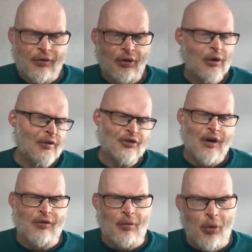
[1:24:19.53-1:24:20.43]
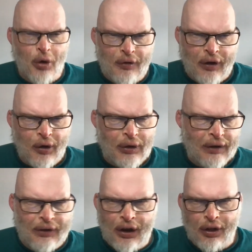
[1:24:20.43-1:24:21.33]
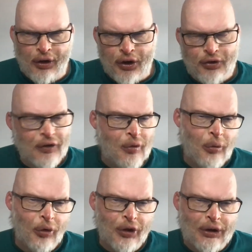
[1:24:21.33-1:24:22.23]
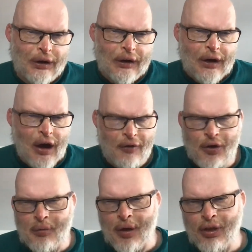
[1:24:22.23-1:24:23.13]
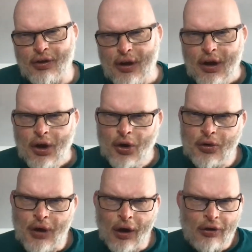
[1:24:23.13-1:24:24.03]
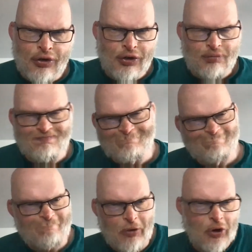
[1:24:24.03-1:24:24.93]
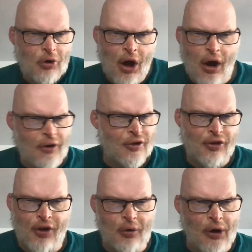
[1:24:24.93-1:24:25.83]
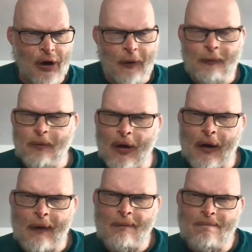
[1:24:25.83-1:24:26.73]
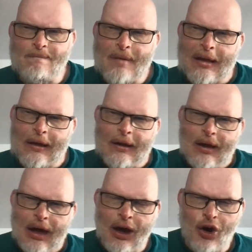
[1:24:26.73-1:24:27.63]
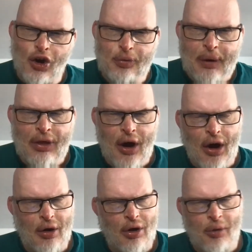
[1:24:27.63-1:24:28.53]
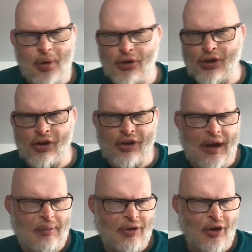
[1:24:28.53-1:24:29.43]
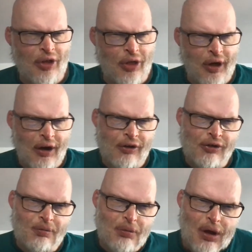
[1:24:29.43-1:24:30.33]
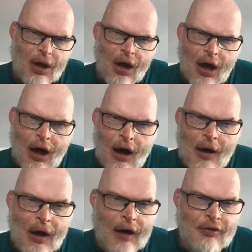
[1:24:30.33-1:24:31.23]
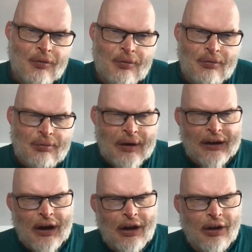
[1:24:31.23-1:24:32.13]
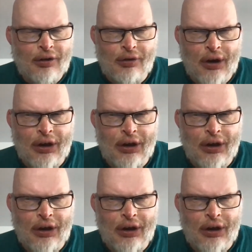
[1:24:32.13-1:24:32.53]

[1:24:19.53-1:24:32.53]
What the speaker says: if I travel more, if I go and live in another country for more than a few months, who knows? Who knows? I just don't know. It could be that other projects take me to other things. I haven't made any